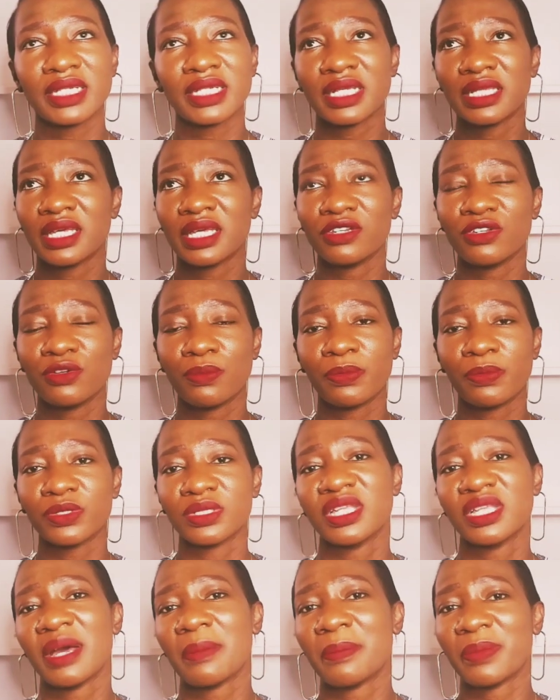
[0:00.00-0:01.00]
and then you put
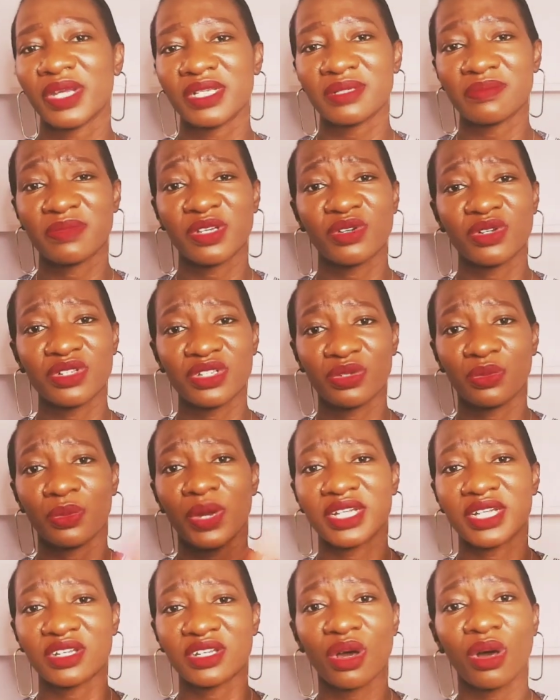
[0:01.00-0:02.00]
their price because you
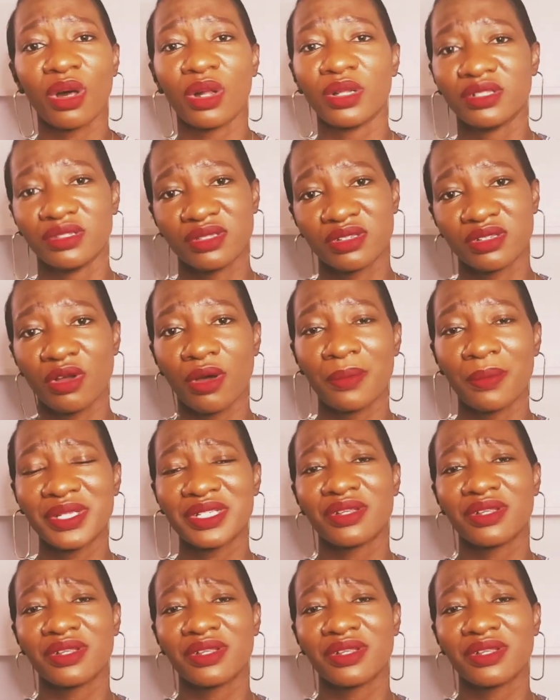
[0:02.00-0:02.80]
want all those comments.